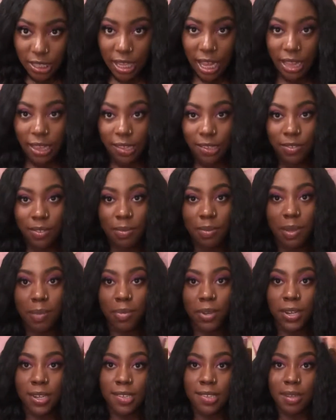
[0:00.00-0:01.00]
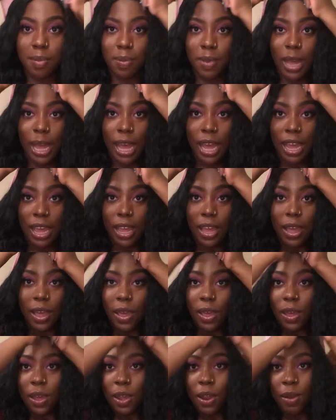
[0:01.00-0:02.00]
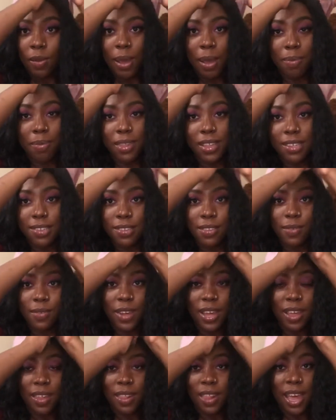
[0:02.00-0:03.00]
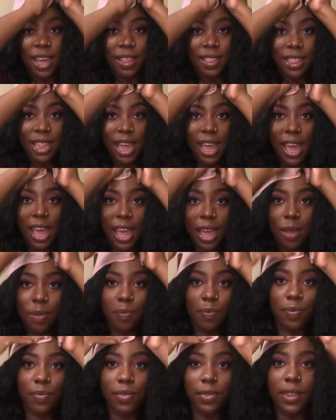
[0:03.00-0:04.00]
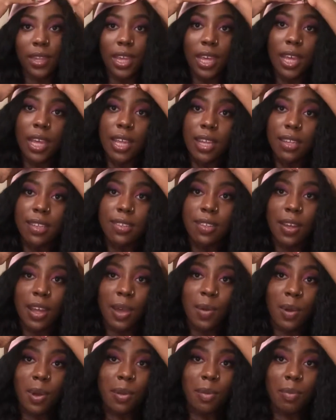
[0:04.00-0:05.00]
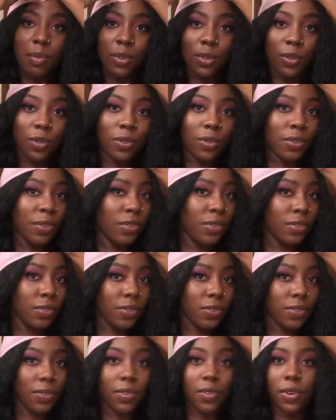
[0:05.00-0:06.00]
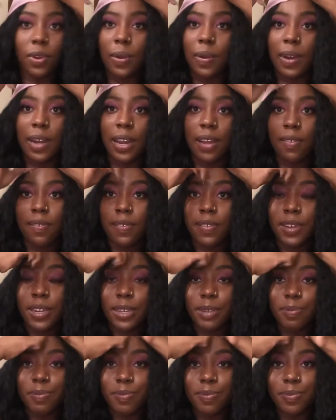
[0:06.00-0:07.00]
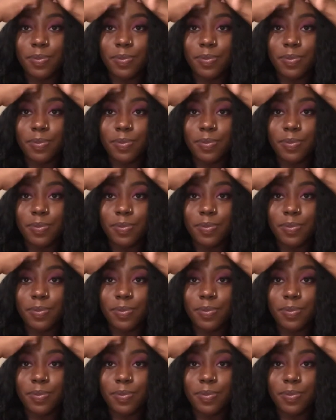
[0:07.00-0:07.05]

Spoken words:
Got this from the beauty supply. Wrap this around like that so it won't move or whatever.